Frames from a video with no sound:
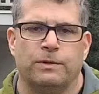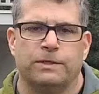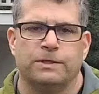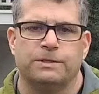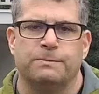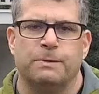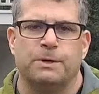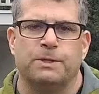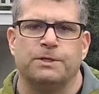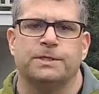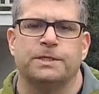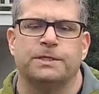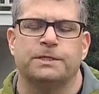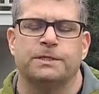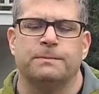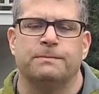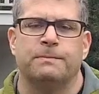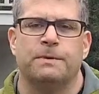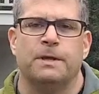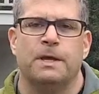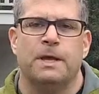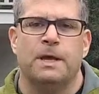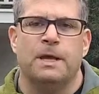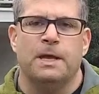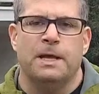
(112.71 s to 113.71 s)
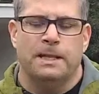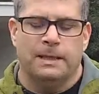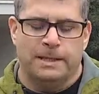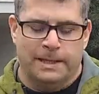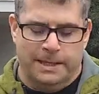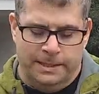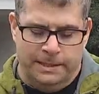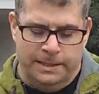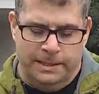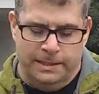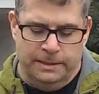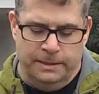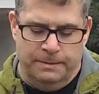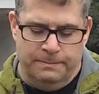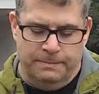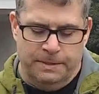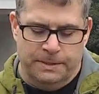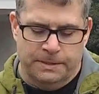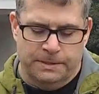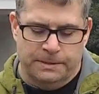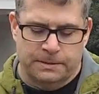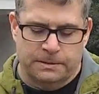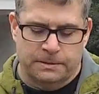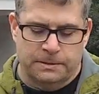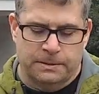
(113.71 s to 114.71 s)
with a small system like the
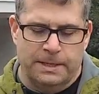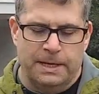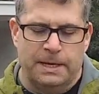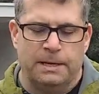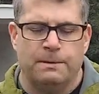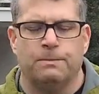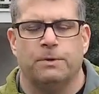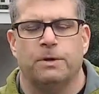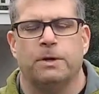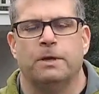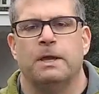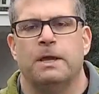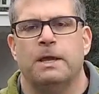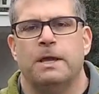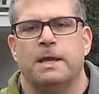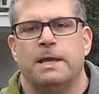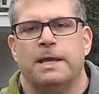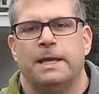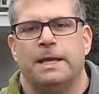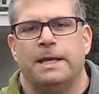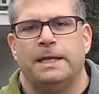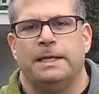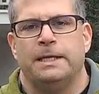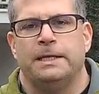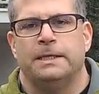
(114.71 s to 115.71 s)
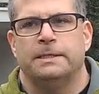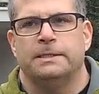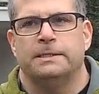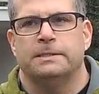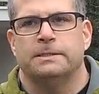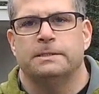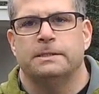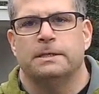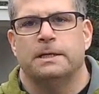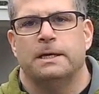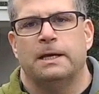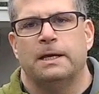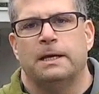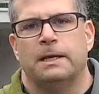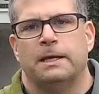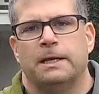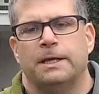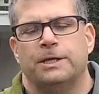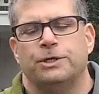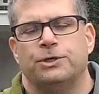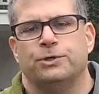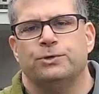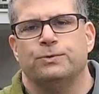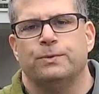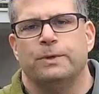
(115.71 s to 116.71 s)
Olympus camera is uh,
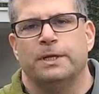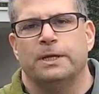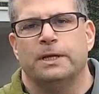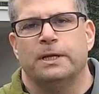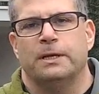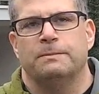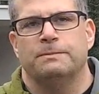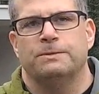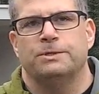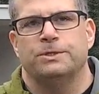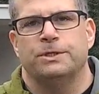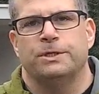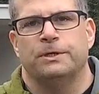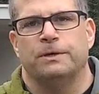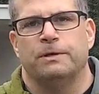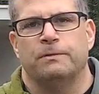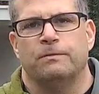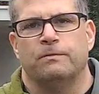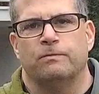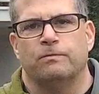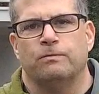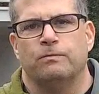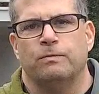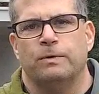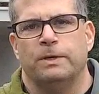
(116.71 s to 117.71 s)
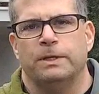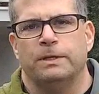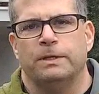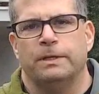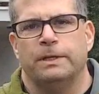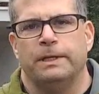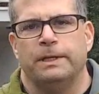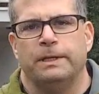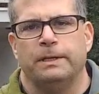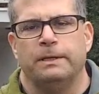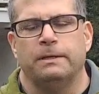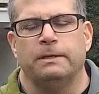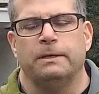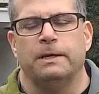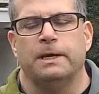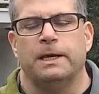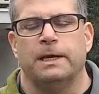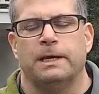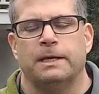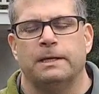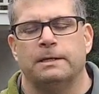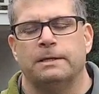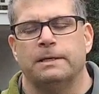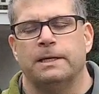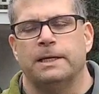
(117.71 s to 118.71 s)
issues when it comes to really
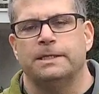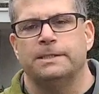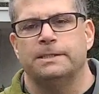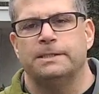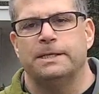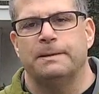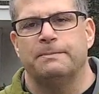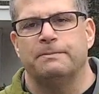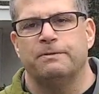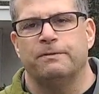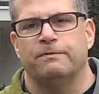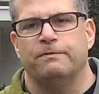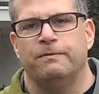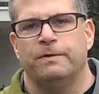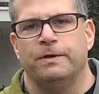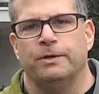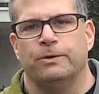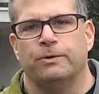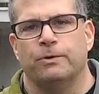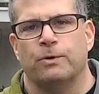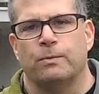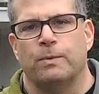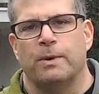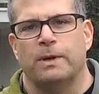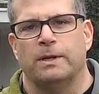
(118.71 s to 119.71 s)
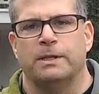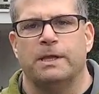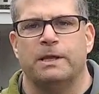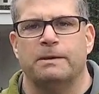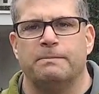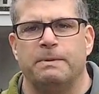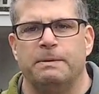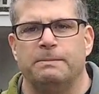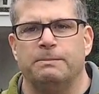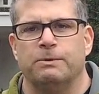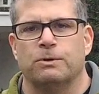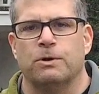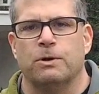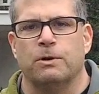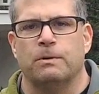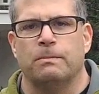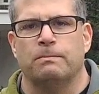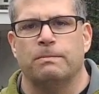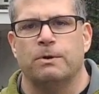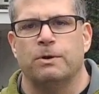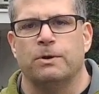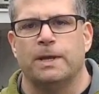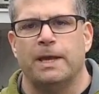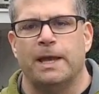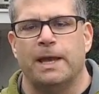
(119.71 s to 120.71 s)
uh, nice depth of field or what a lot of people call
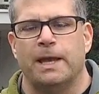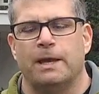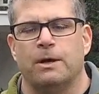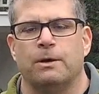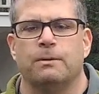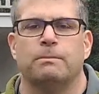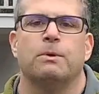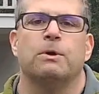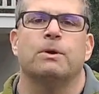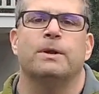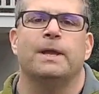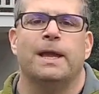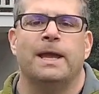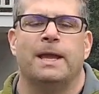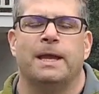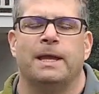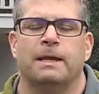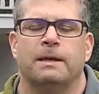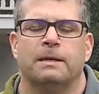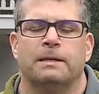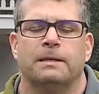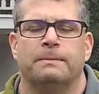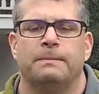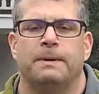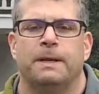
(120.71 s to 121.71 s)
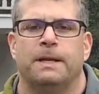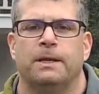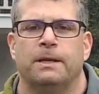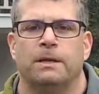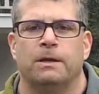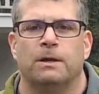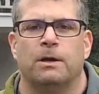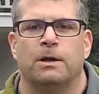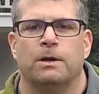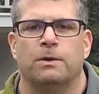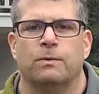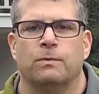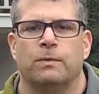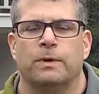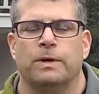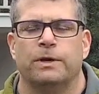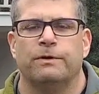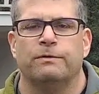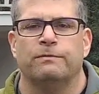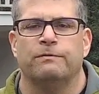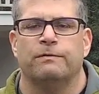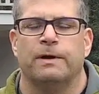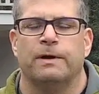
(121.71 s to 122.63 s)
bokeh or bokeh, depending on where you're